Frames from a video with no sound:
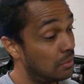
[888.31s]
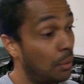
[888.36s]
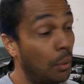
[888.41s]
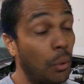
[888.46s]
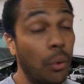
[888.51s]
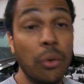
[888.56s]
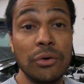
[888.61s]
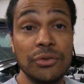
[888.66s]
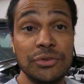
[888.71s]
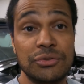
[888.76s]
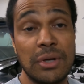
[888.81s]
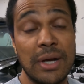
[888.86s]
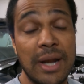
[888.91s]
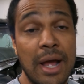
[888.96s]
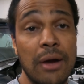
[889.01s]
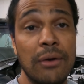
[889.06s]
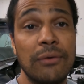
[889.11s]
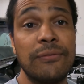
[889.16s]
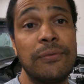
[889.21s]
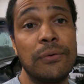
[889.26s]
or straight
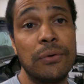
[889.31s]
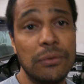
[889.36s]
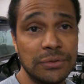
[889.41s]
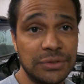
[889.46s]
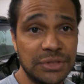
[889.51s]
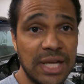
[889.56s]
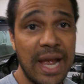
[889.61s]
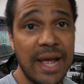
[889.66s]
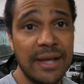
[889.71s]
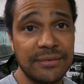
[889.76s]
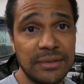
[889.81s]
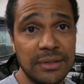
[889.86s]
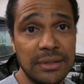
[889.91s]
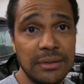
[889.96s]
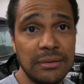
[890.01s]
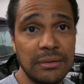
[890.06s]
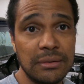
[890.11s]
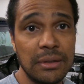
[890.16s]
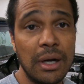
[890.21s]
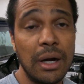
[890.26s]
out full chassis
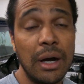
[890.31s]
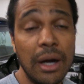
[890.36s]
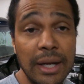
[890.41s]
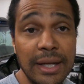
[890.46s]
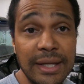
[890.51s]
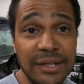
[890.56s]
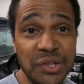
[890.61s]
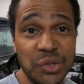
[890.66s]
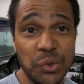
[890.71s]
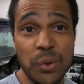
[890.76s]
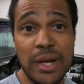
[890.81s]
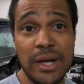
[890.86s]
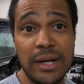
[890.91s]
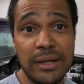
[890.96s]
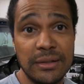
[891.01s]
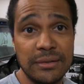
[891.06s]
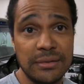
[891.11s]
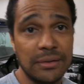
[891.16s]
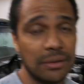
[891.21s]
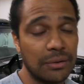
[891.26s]
integrated
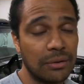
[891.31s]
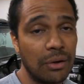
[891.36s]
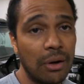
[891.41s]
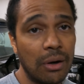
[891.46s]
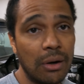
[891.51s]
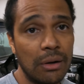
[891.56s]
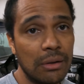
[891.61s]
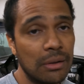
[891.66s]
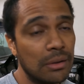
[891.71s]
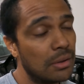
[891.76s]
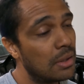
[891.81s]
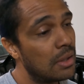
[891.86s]
into the car.